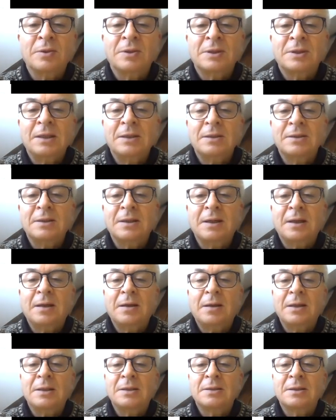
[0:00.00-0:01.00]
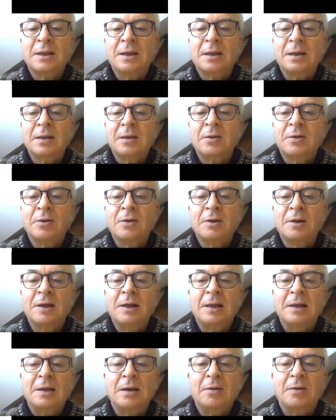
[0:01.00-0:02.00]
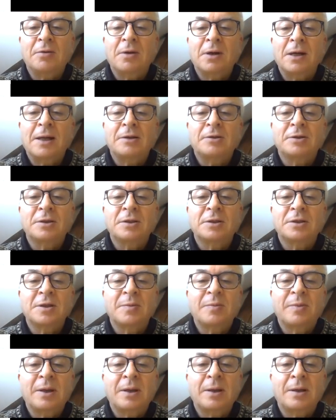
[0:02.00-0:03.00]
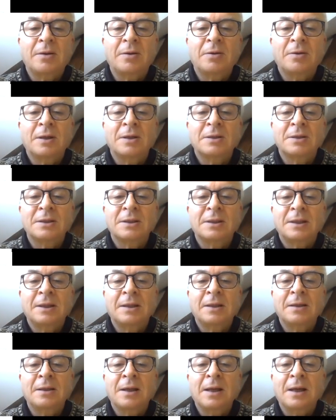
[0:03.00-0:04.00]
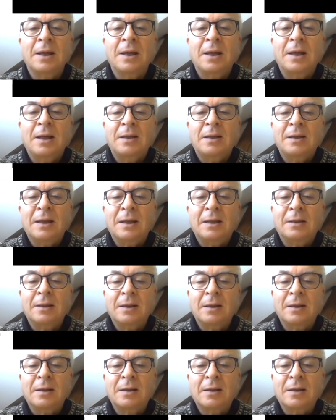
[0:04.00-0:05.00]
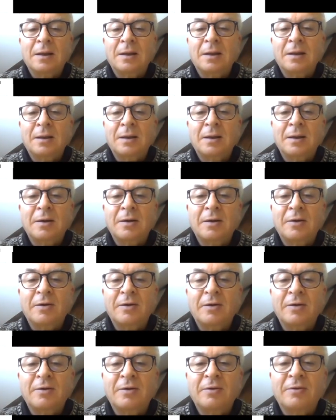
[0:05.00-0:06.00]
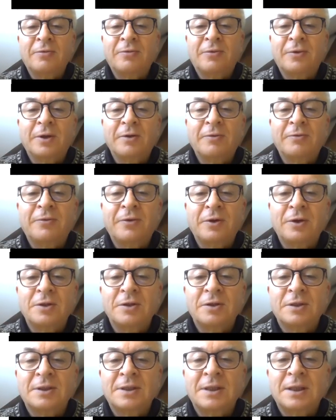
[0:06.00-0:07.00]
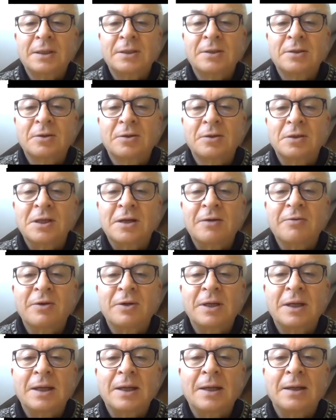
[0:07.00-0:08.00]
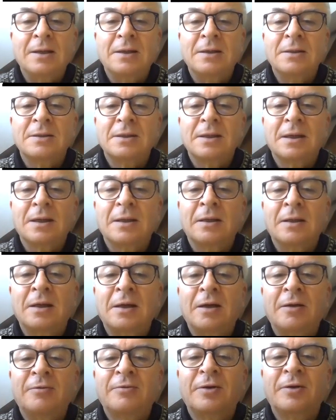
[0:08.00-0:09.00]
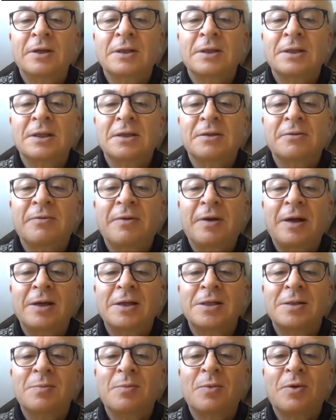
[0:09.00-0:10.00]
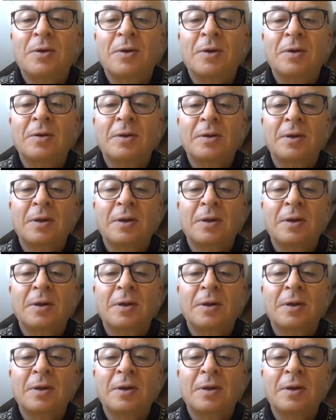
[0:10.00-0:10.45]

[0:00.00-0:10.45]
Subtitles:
since there is a nonlinear relationship here, you can see that for the first 6 or 7 years, the difference is very small,